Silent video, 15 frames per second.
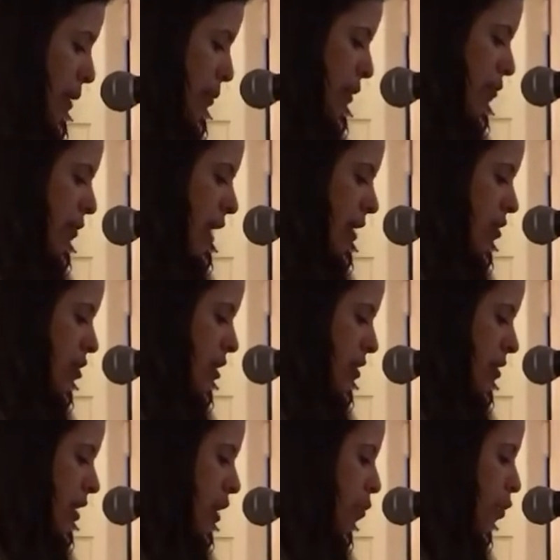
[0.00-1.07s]

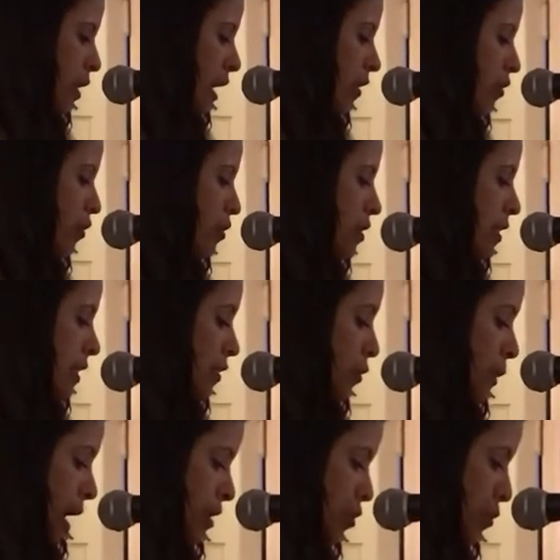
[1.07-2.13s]
reflections on what I learned in
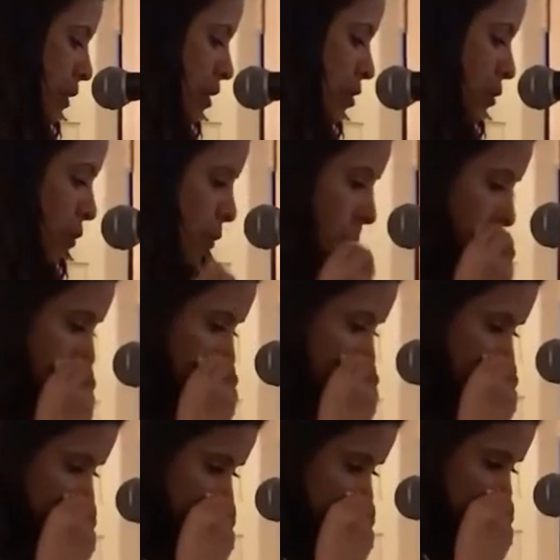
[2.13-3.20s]
graduate school,
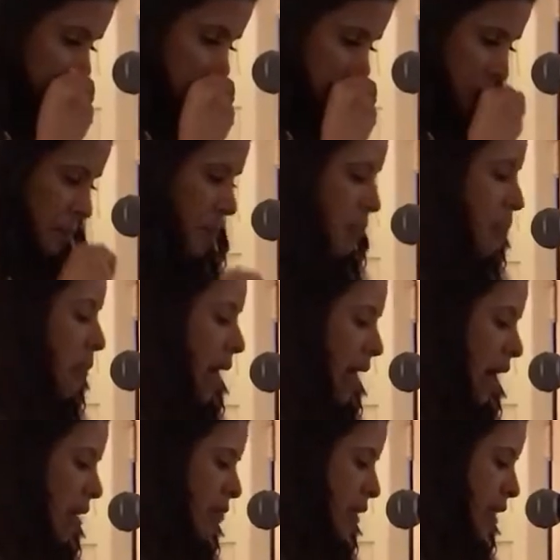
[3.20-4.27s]
my
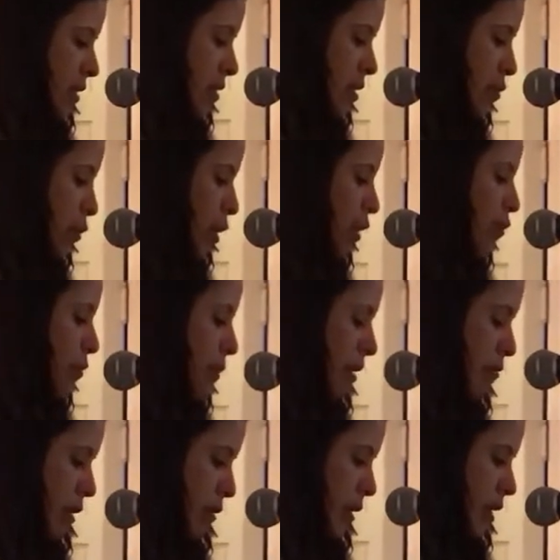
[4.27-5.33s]
advocacy work for
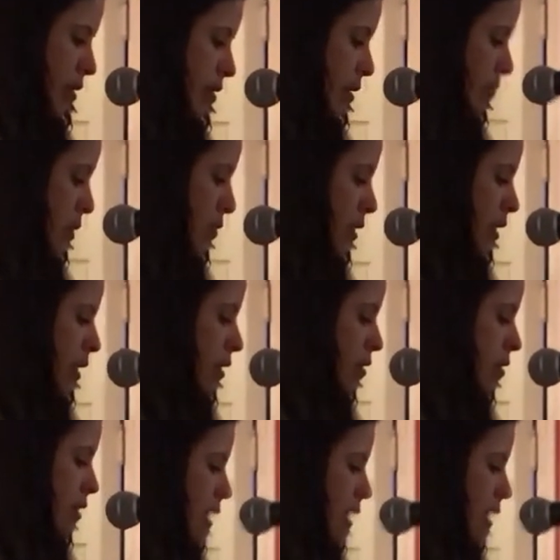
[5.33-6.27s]
my various communities,